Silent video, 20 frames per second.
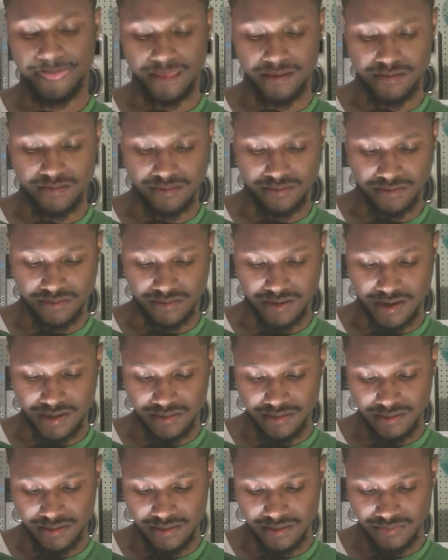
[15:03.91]
And I
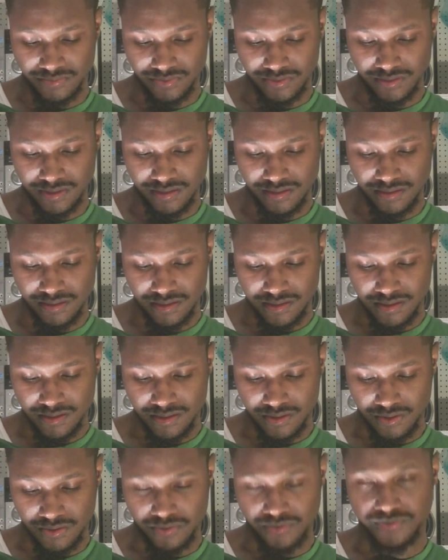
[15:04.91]
think it really
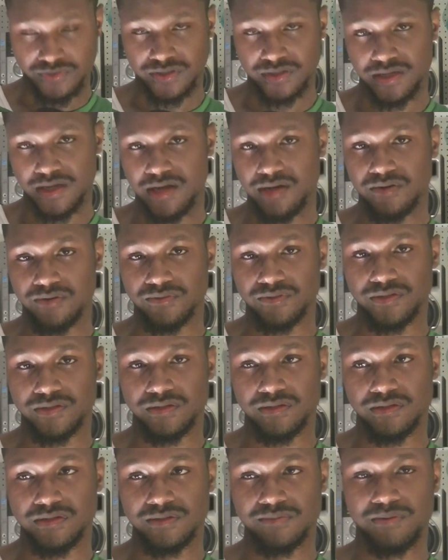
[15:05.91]
holds a candle
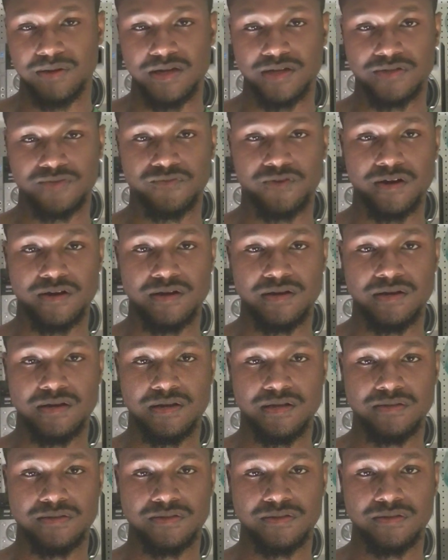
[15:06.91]
to this past Friday
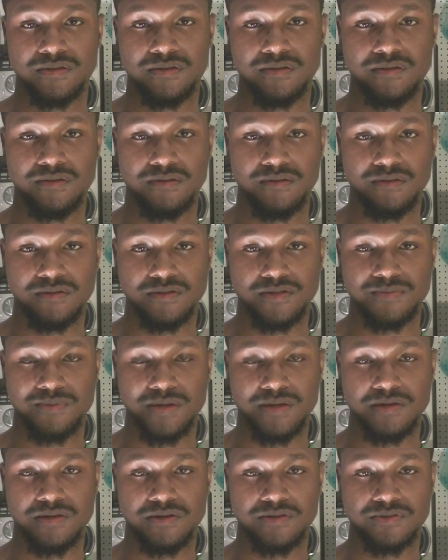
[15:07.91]
night's
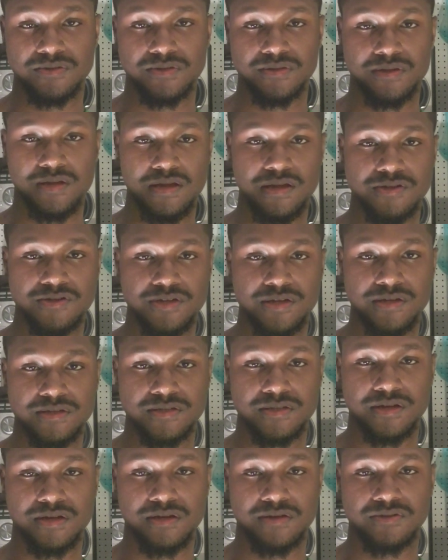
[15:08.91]
SmackDown's AJ
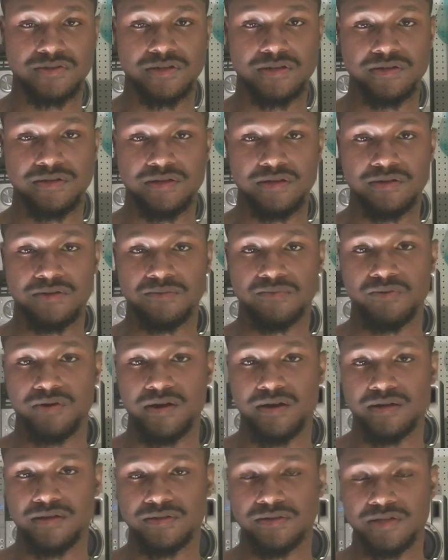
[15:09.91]
Styles and Daniel
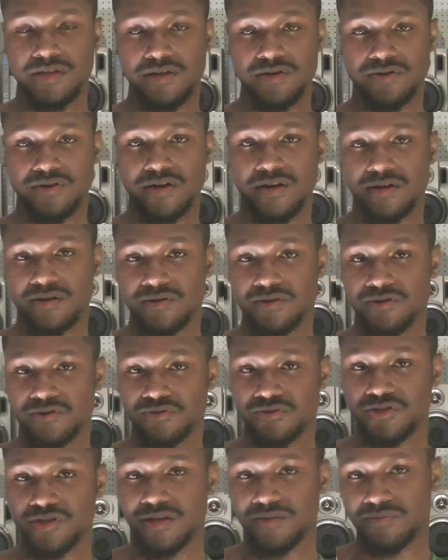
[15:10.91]
Bryan's
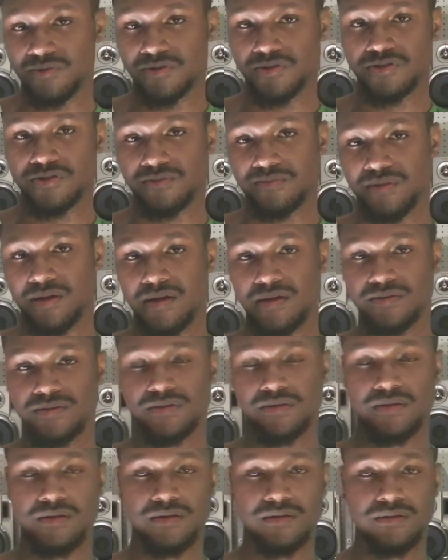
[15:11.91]
Intercontinental Championship
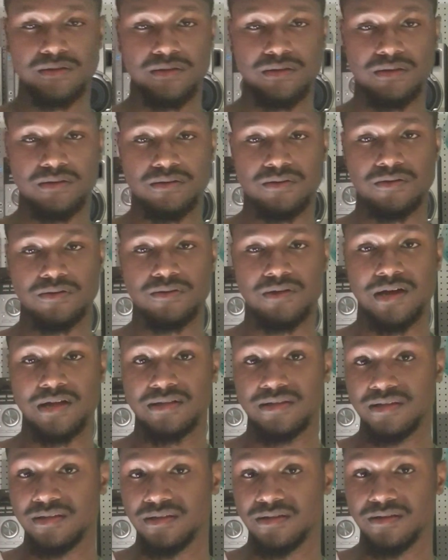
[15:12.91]
match. And I
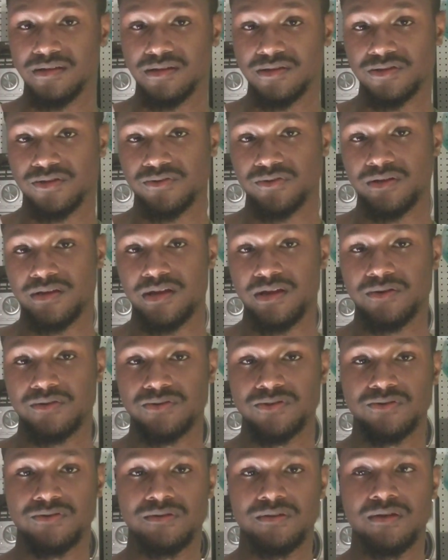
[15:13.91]
think it does hold a
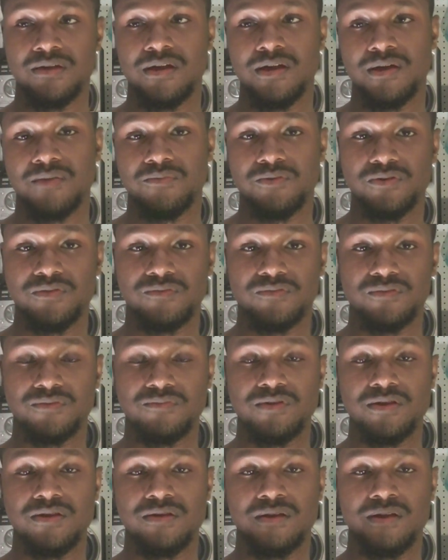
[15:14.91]
candle to it. But for
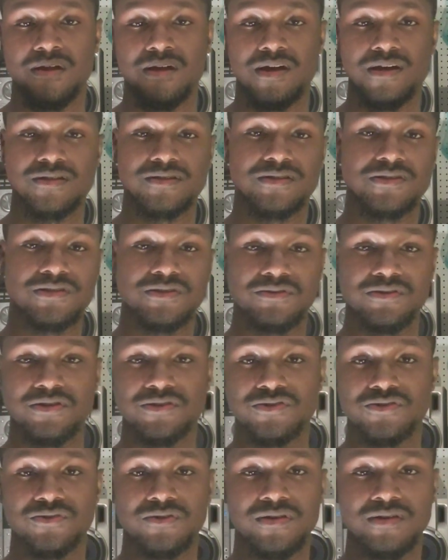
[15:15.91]
me, I still
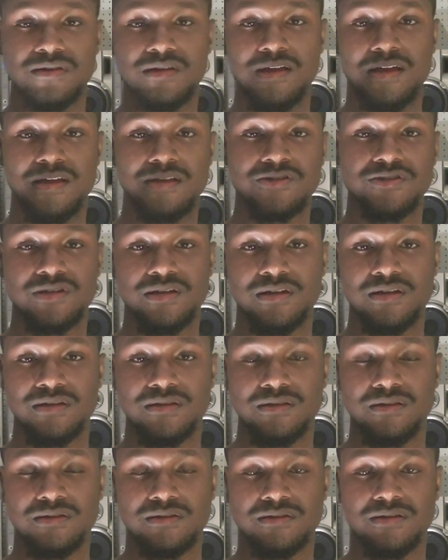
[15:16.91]
enjoyed
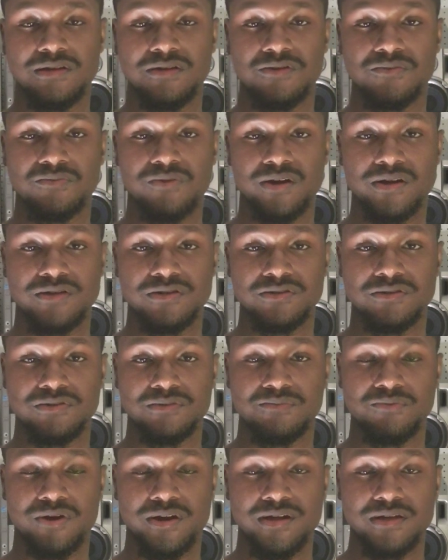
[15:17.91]
AJ and Daniel
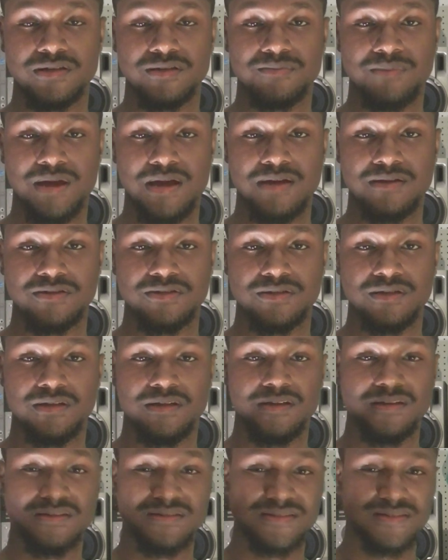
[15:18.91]
Bryan's match
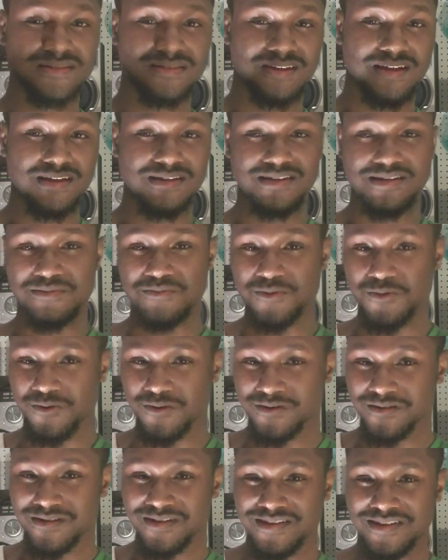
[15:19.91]
slightly
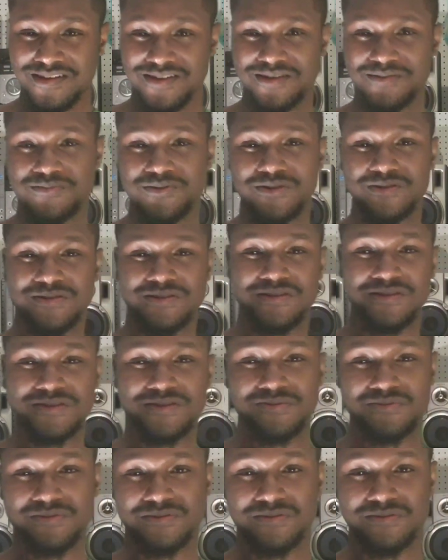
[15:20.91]
more compared to
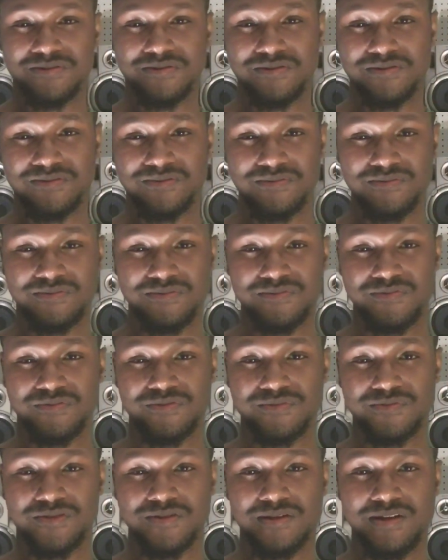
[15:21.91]
this one
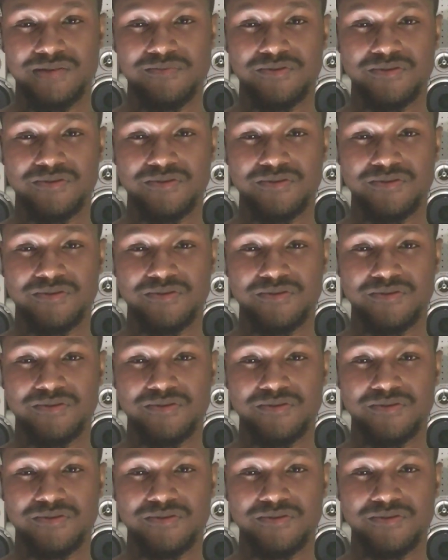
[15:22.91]
from tonight.